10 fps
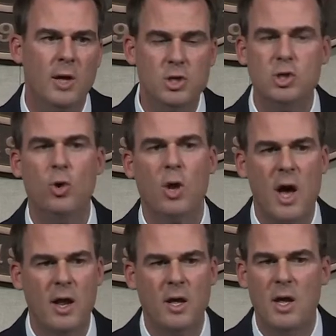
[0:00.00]
just do a
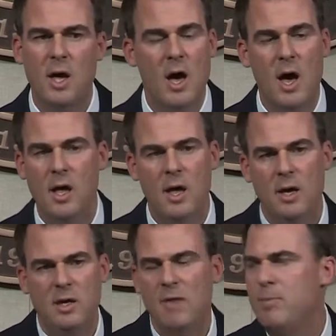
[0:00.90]
lot
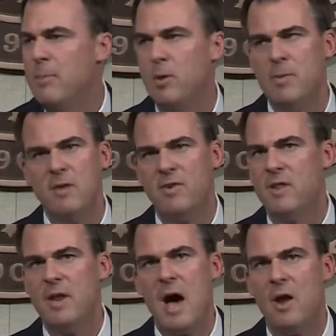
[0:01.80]
of, give people the benefit of
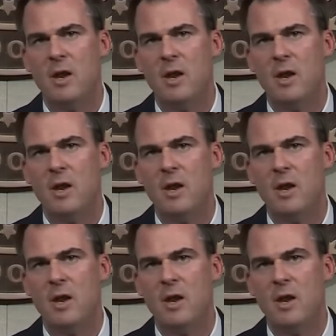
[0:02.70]
the doubt.